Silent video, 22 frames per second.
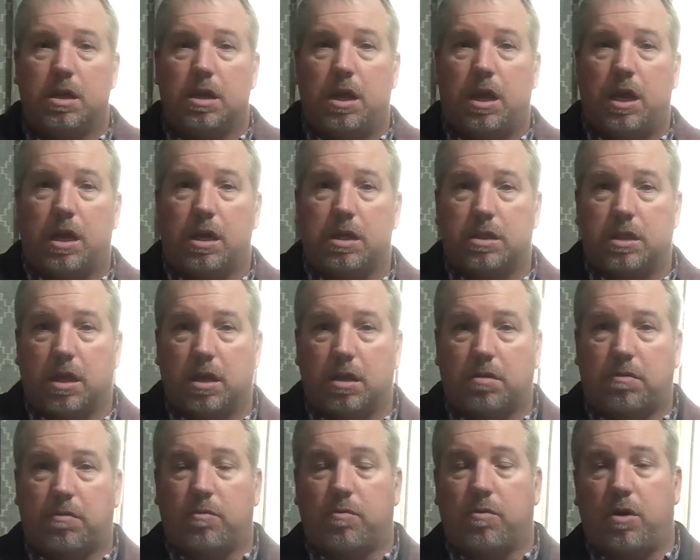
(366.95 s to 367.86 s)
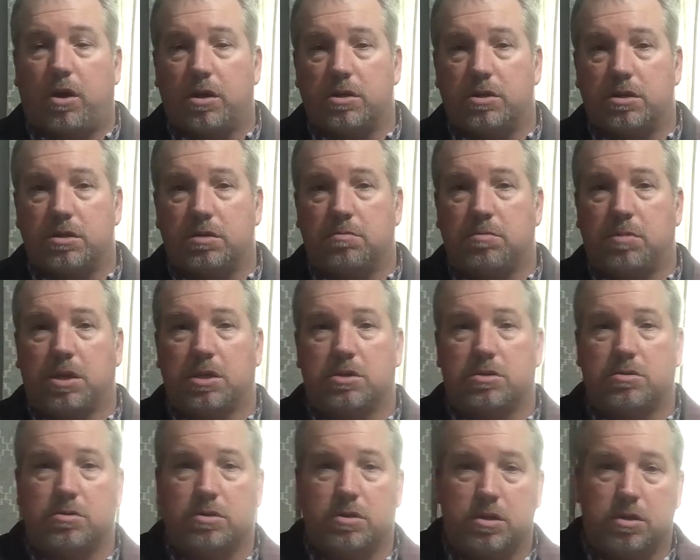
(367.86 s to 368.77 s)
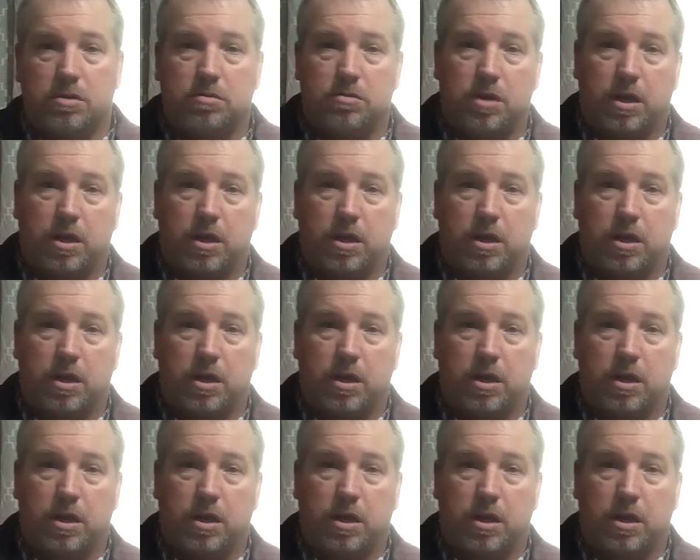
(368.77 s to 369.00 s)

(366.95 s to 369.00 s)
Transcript: Hey, thanks for watching. Make sure you